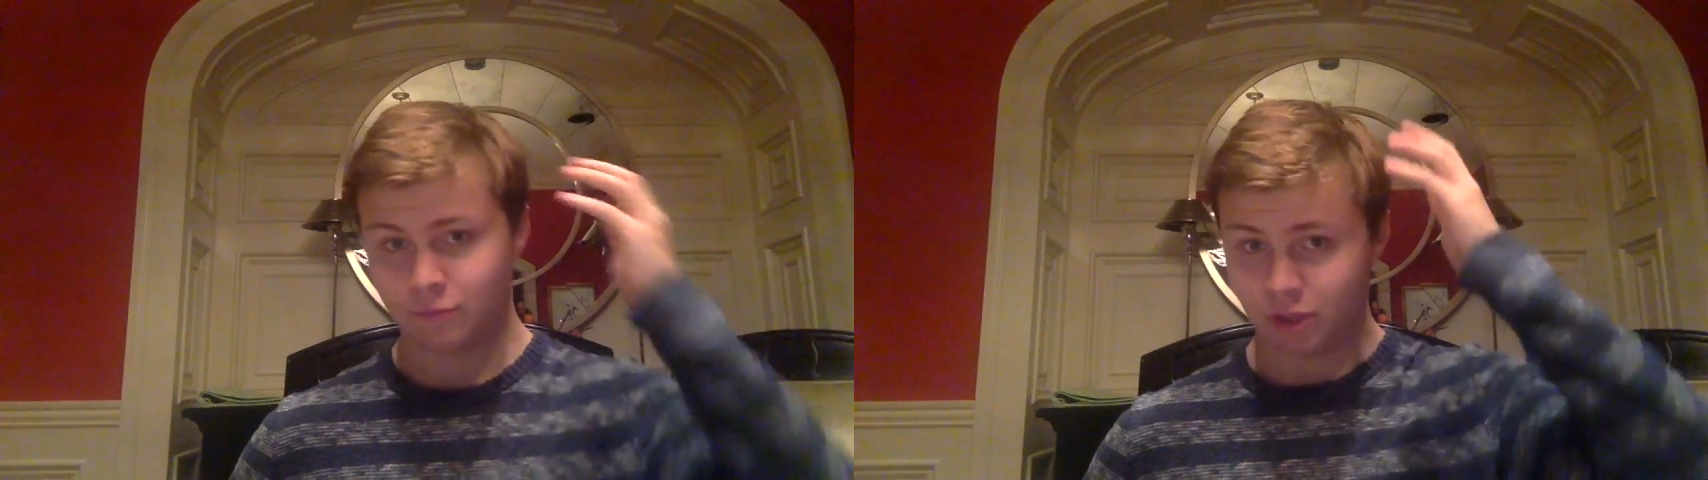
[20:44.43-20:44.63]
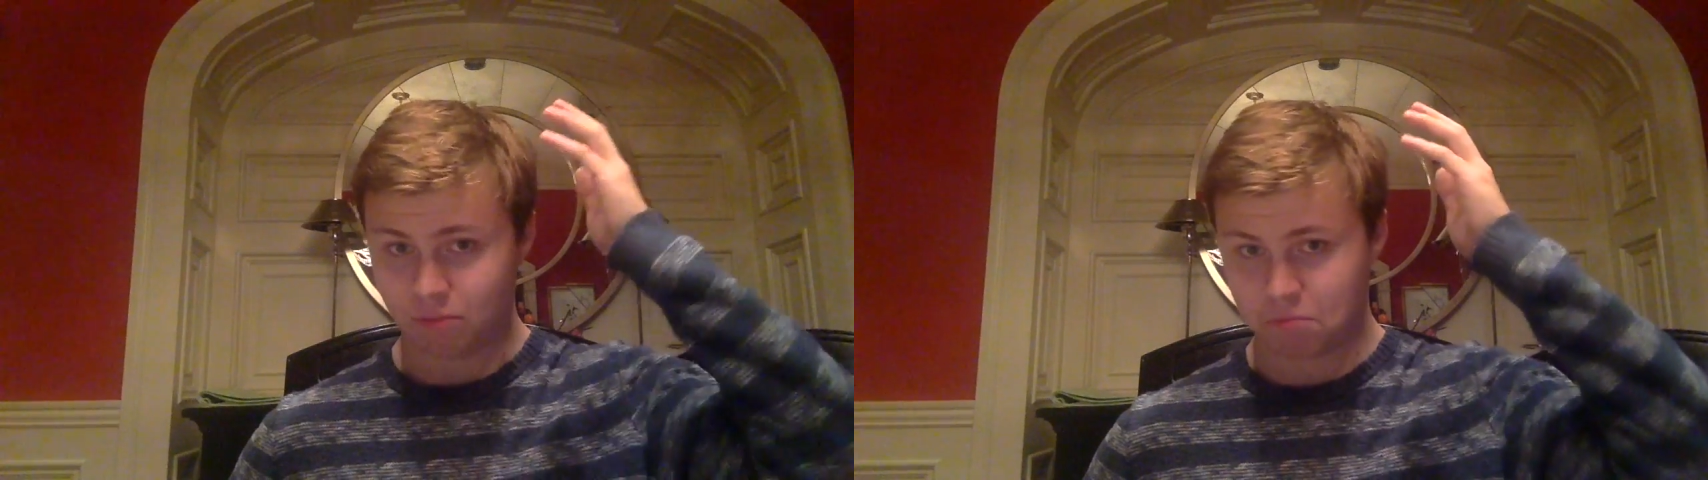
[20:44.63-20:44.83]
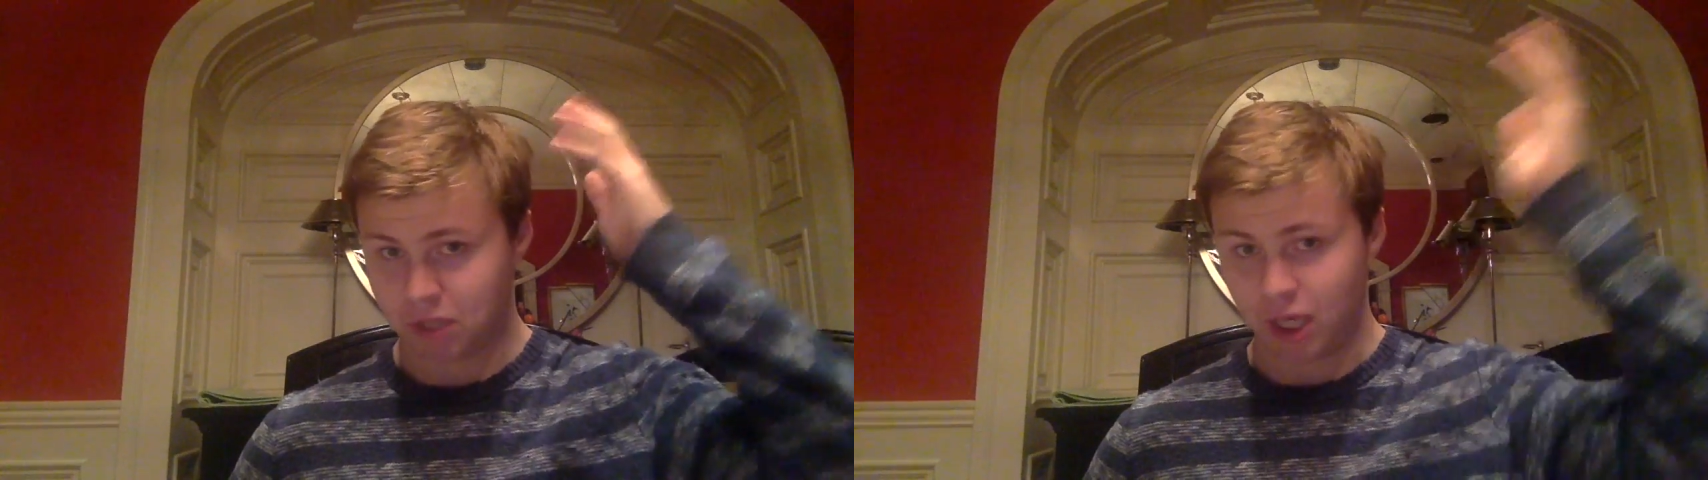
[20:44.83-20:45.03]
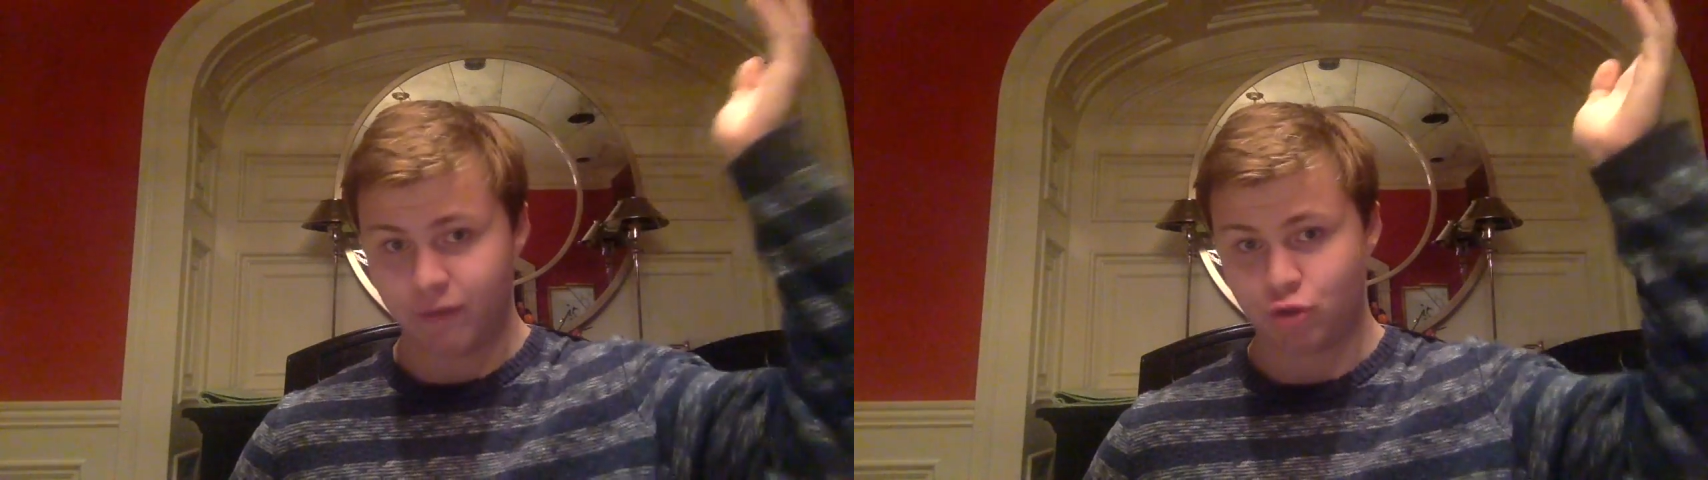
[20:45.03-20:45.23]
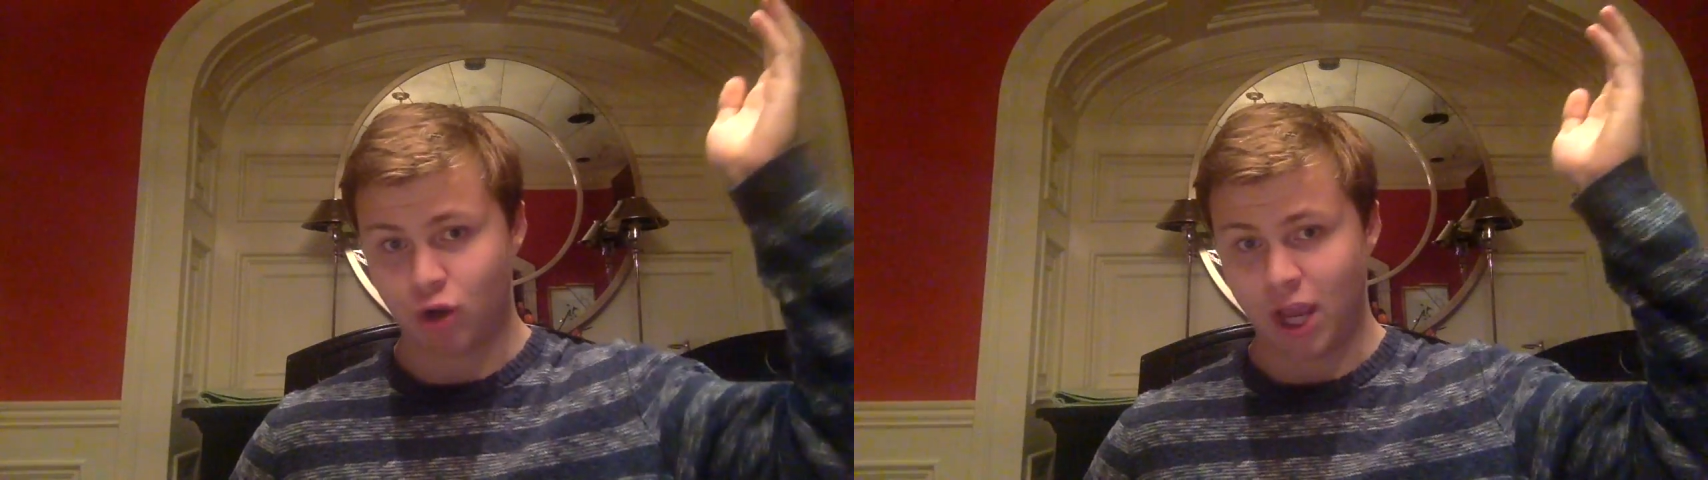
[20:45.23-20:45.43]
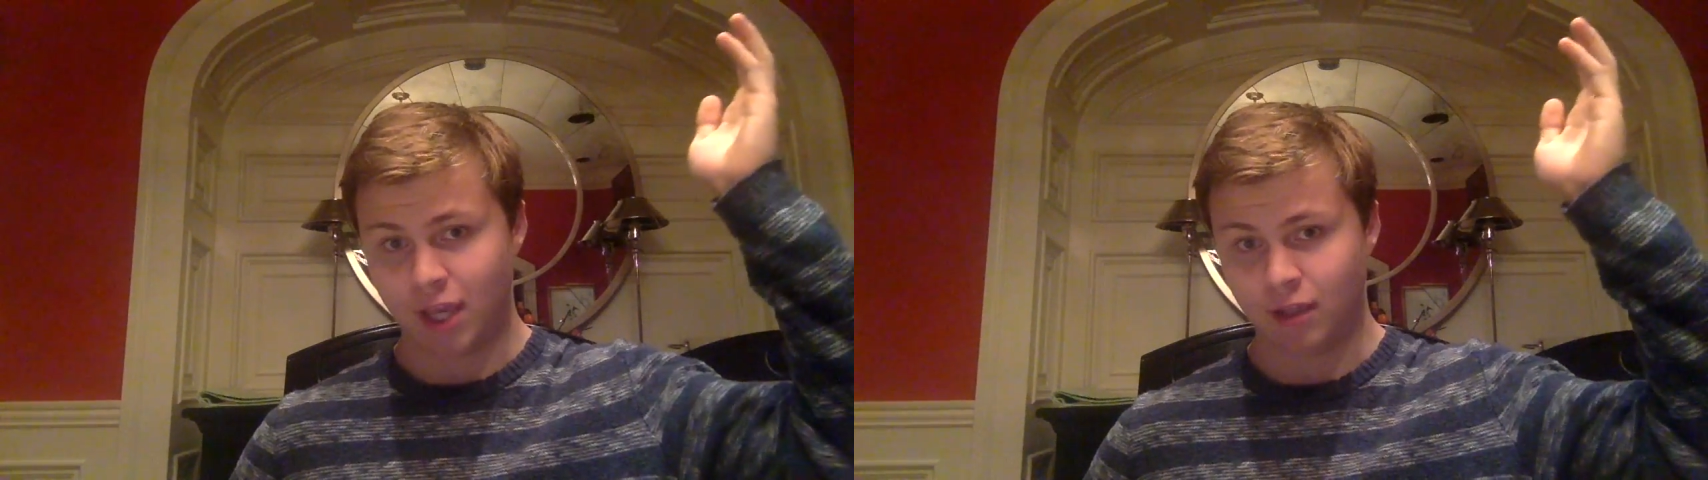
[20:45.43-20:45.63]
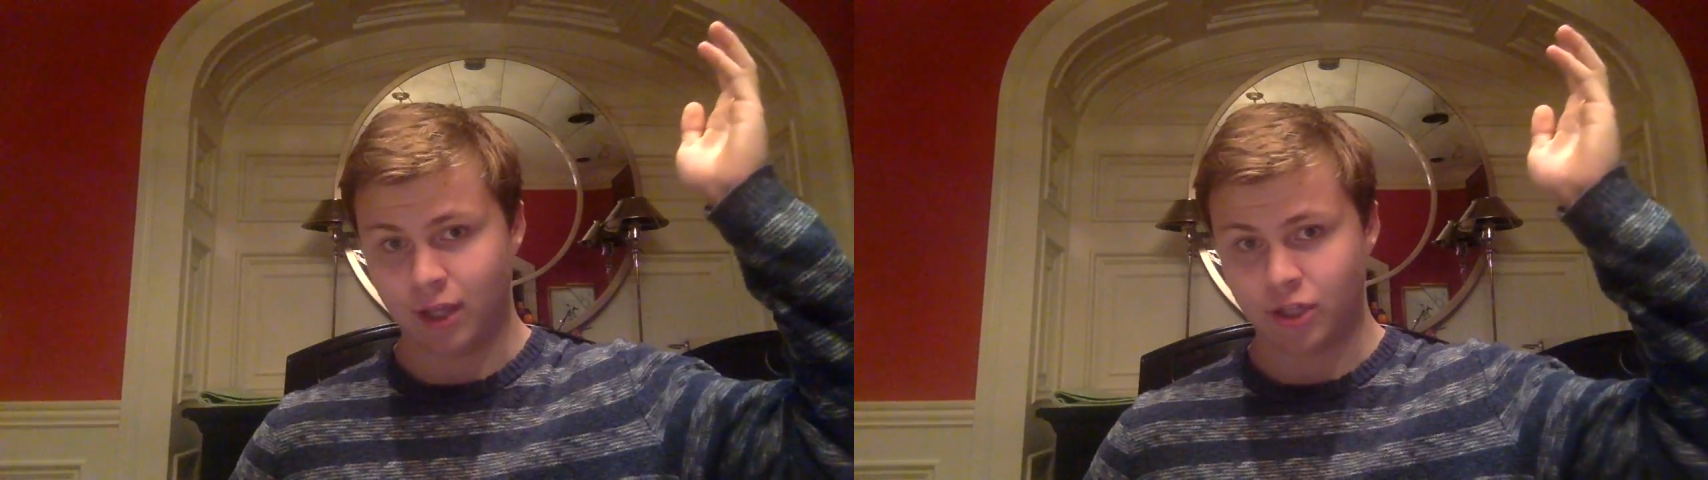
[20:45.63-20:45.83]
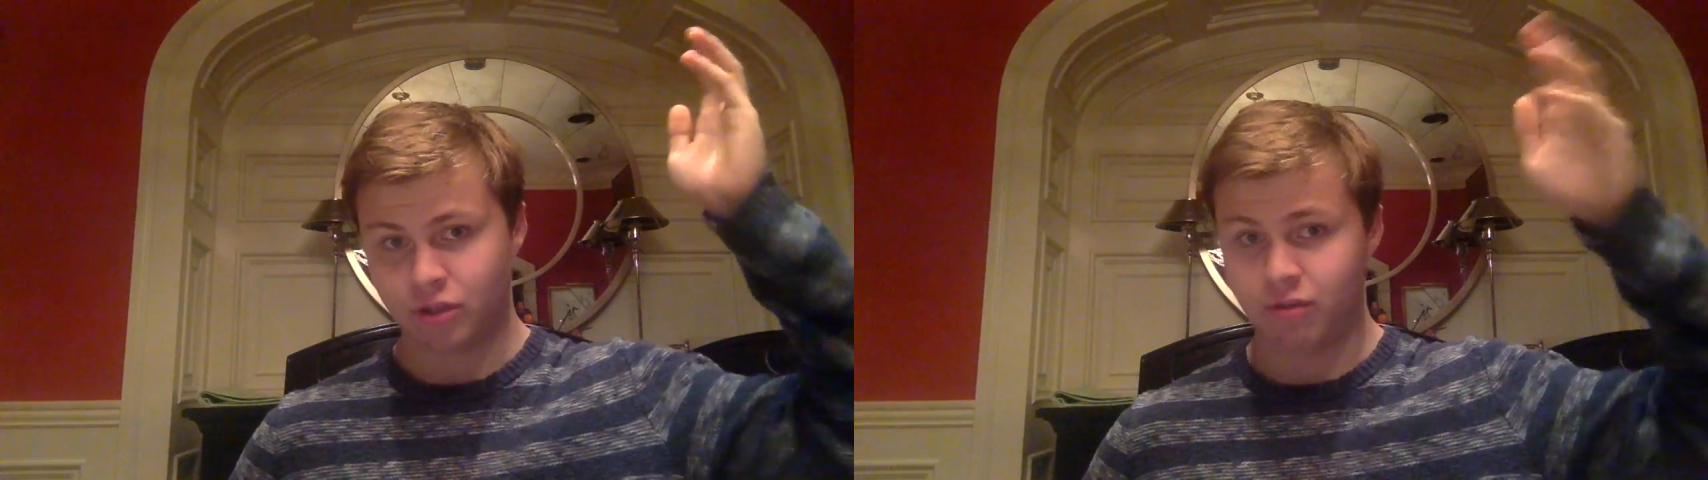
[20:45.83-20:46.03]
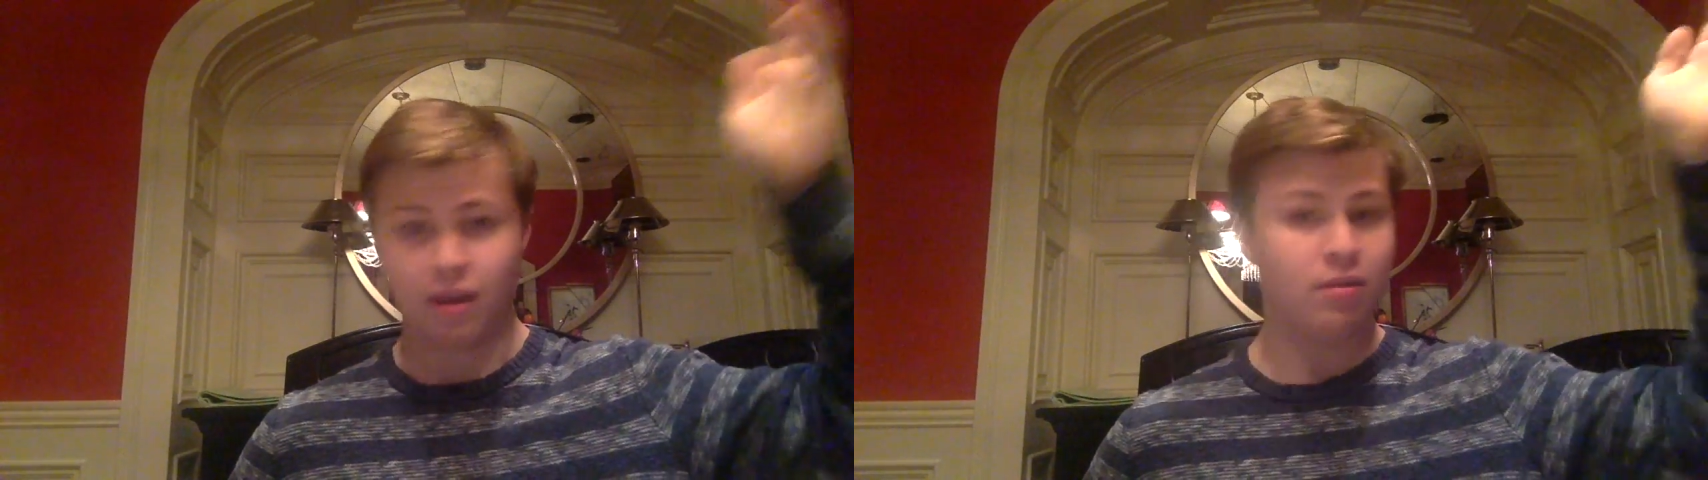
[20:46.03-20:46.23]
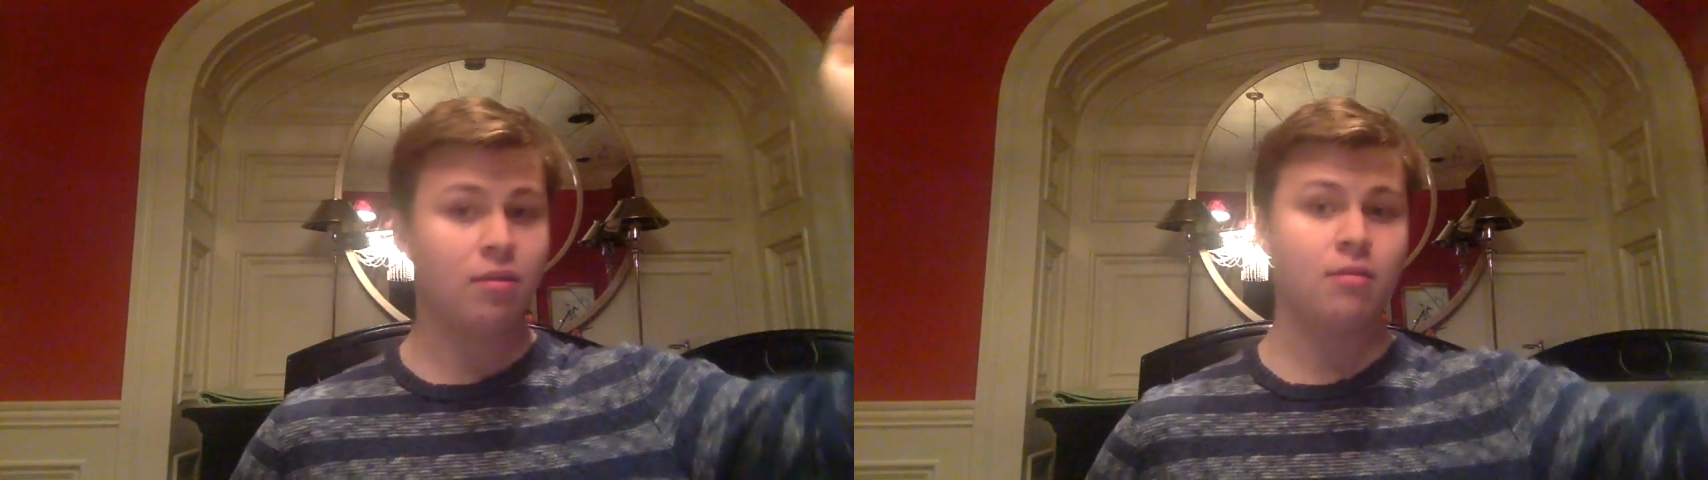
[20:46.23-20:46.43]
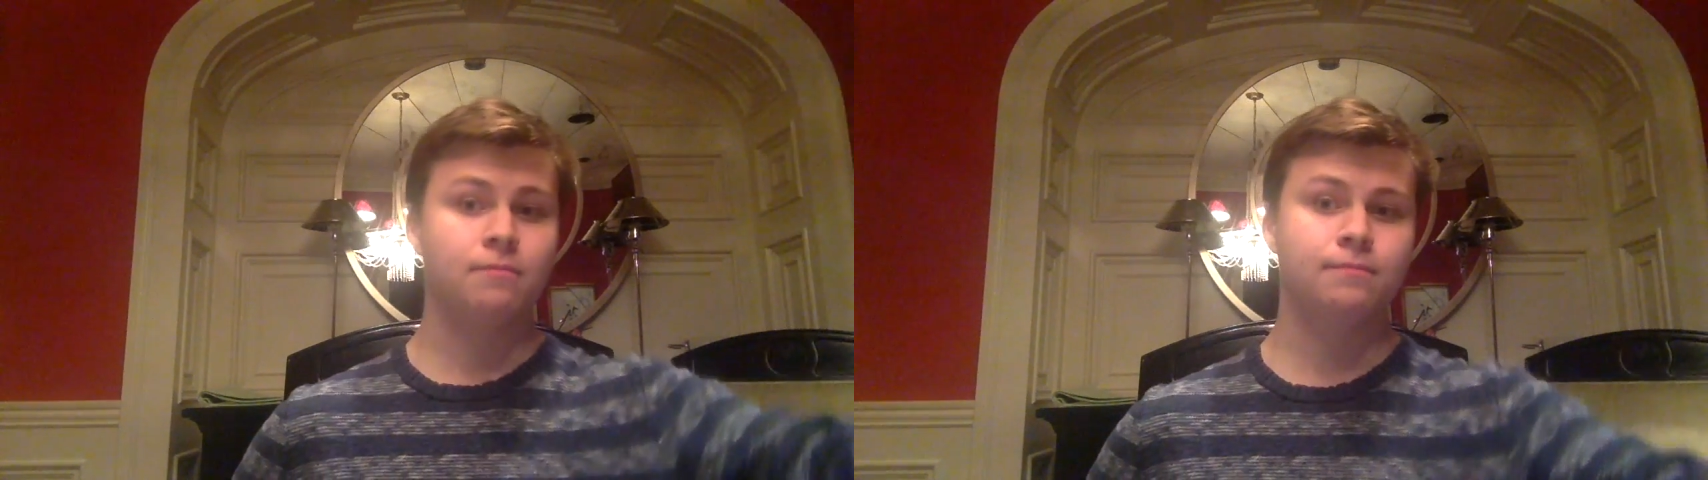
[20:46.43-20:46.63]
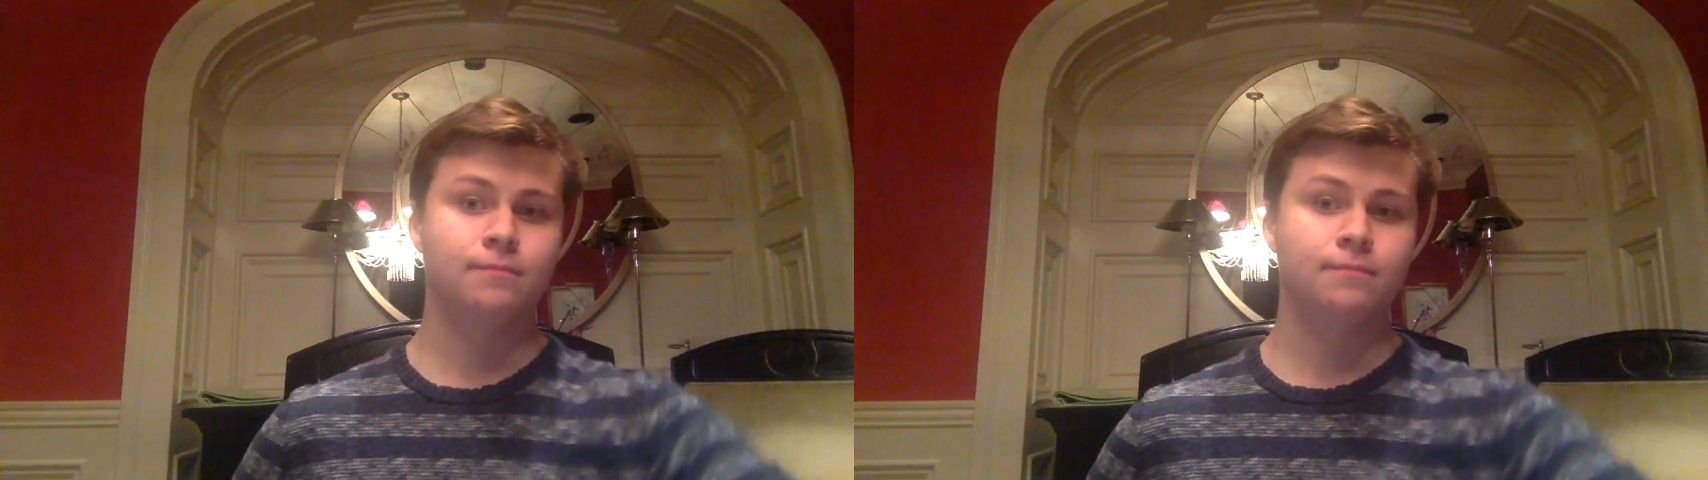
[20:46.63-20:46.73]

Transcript: the king of triangulation, says this.